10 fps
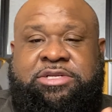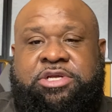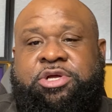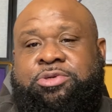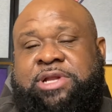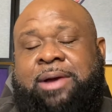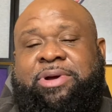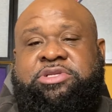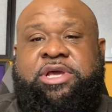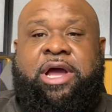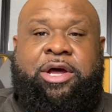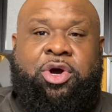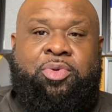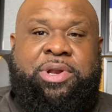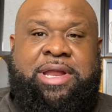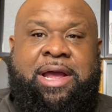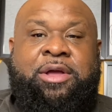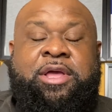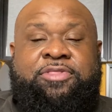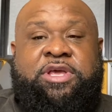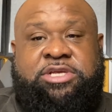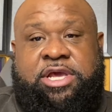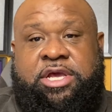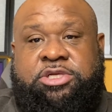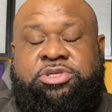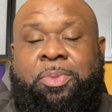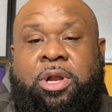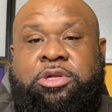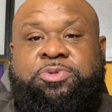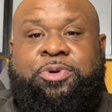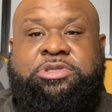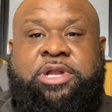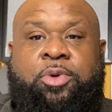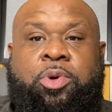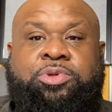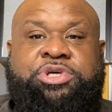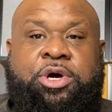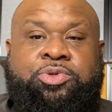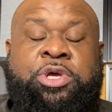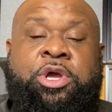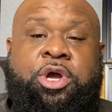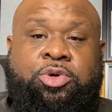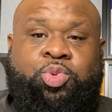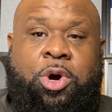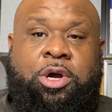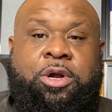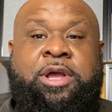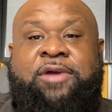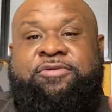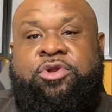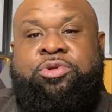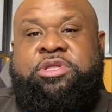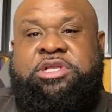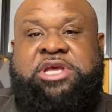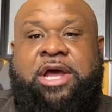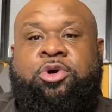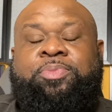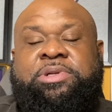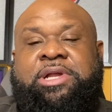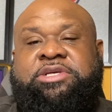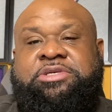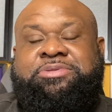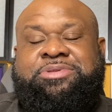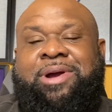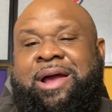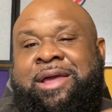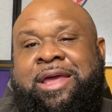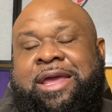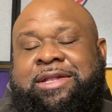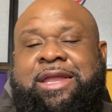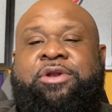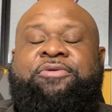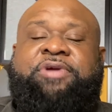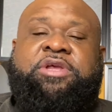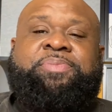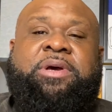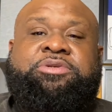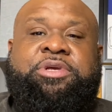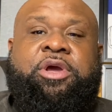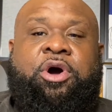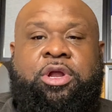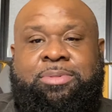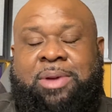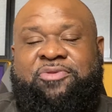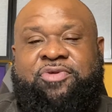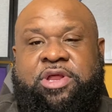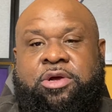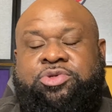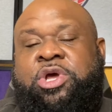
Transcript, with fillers: Ten toes down, about to tell you how it all went down. This is Tomorrow Leader Sports Network with your host, Coach Walker. If you're new to the channel, please like, share, subscribe. Hit that notification bell so you get all upcoming videos.